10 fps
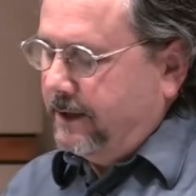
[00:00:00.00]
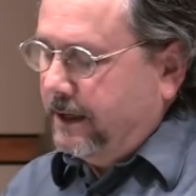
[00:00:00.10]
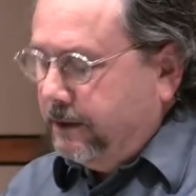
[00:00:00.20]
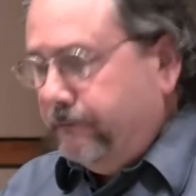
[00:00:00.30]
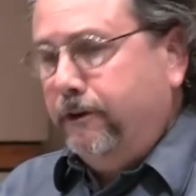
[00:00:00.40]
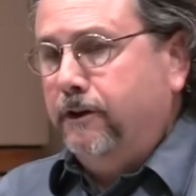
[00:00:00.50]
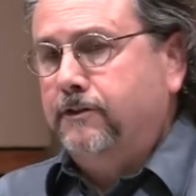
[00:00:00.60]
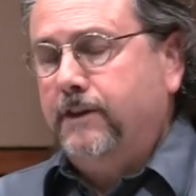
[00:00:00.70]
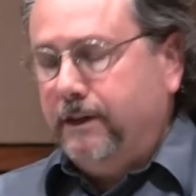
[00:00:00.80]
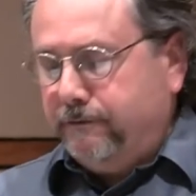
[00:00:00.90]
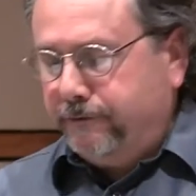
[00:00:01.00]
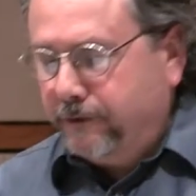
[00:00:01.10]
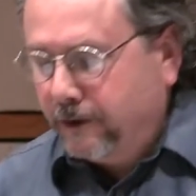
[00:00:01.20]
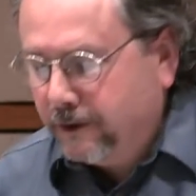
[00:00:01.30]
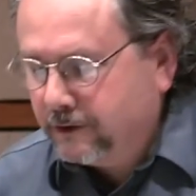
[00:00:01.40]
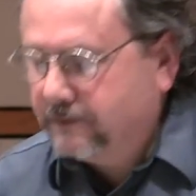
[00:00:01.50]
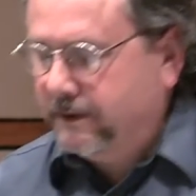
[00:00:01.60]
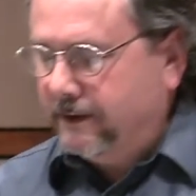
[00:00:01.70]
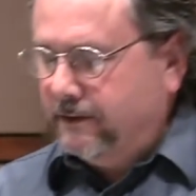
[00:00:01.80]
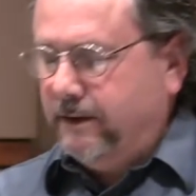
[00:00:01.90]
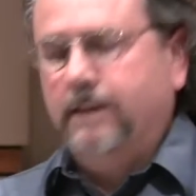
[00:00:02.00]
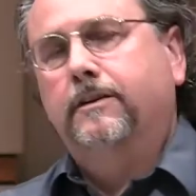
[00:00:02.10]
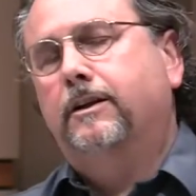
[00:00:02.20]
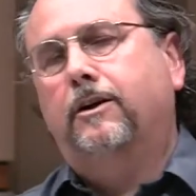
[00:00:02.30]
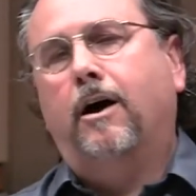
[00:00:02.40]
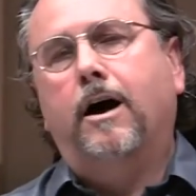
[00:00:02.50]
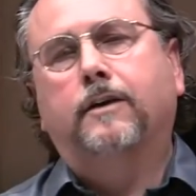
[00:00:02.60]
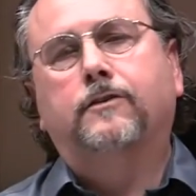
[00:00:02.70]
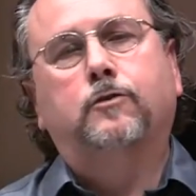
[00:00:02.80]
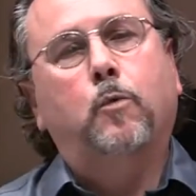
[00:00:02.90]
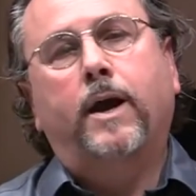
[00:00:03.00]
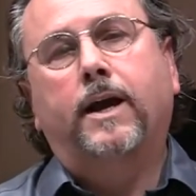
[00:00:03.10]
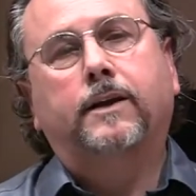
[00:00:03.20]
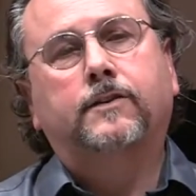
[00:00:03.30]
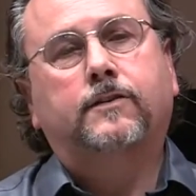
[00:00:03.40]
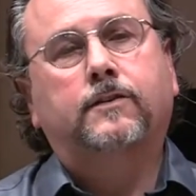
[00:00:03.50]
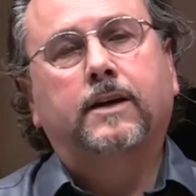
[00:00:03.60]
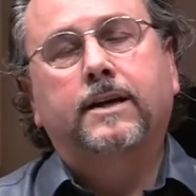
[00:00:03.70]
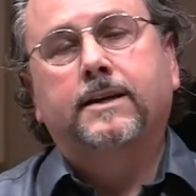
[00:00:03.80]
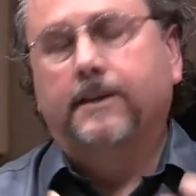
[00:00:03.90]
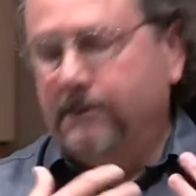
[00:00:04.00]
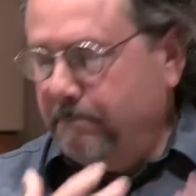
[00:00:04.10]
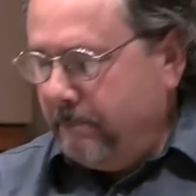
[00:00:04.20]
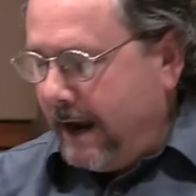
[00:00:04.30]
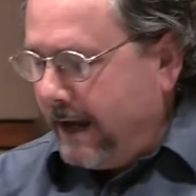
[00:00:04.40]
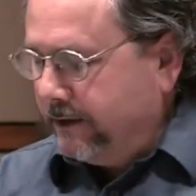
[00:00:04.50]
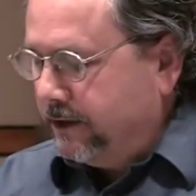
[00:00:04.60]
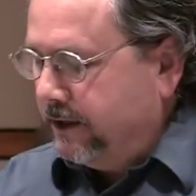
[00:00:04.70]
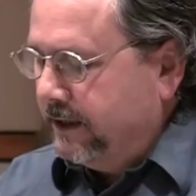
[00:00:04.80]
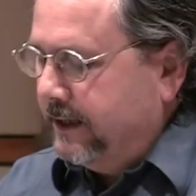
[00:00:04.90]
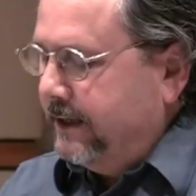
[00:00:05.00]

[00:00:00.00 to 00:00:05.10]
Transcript: And the verse infers, doesn't it, that God's ways, his manner,